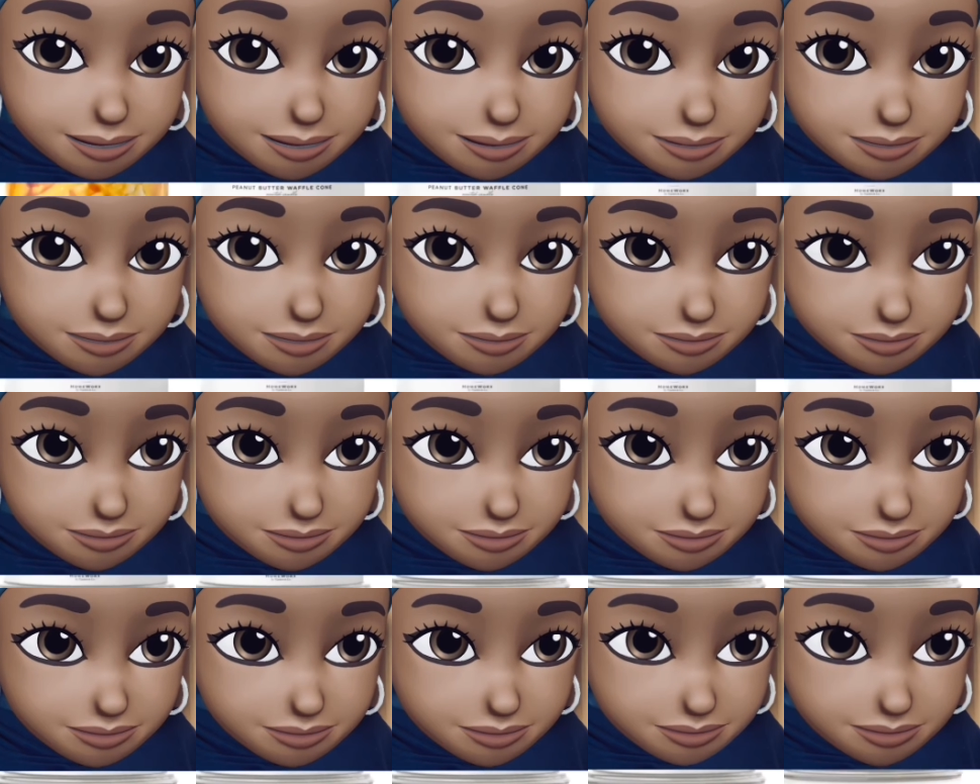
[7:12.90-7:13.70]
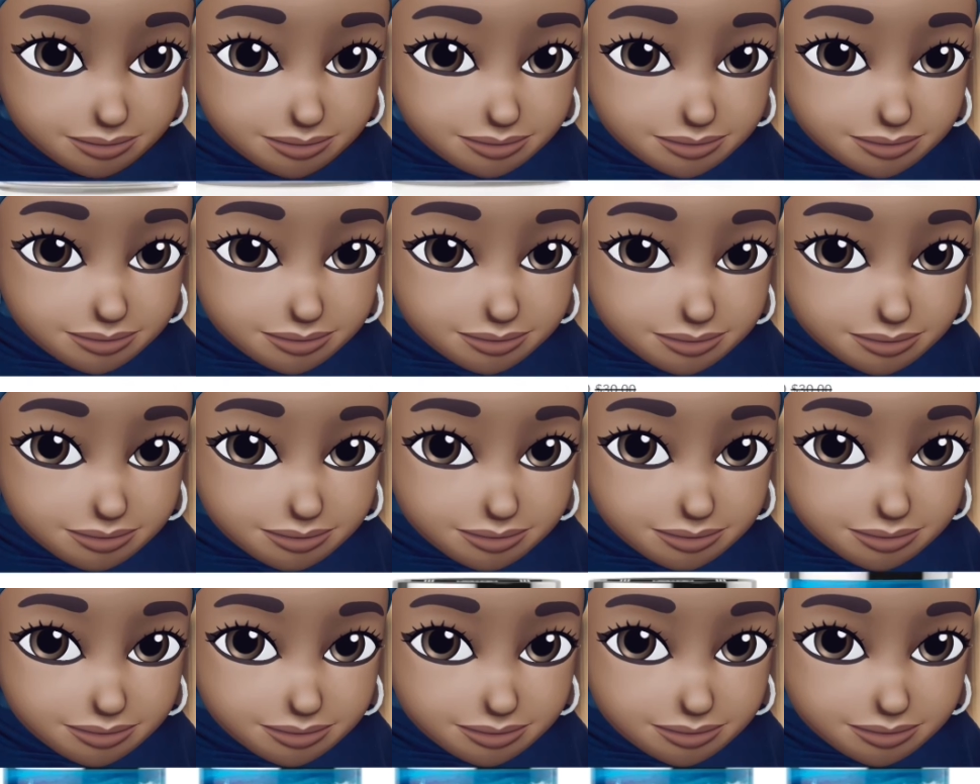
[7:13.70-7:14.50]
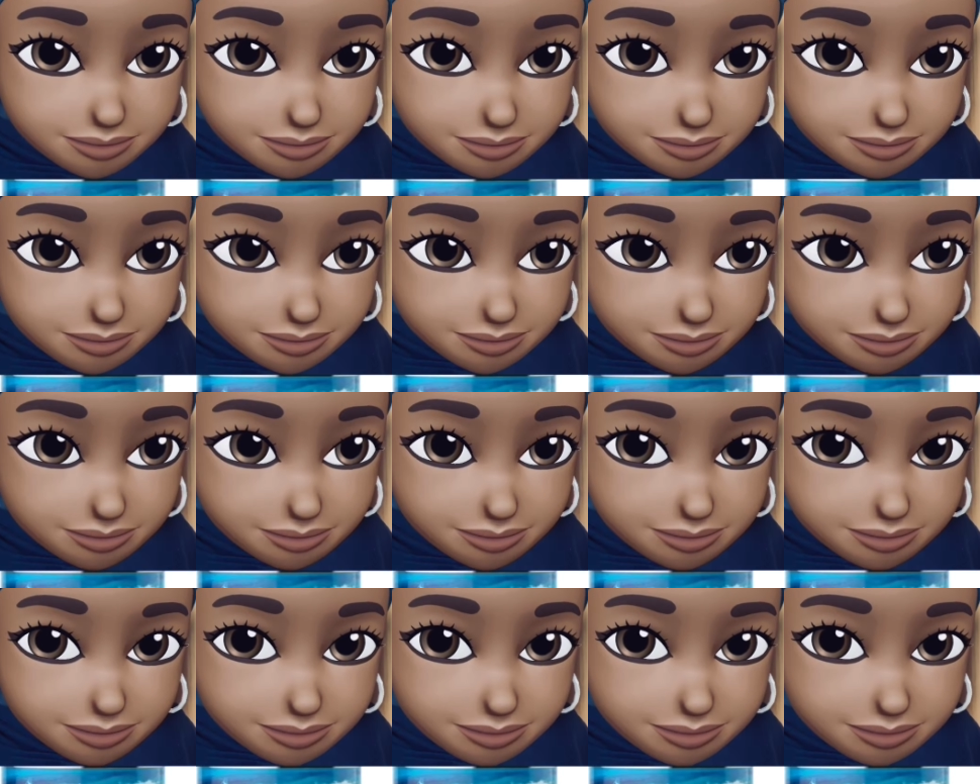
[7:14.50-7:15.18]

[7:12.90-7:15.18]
Nothing is said.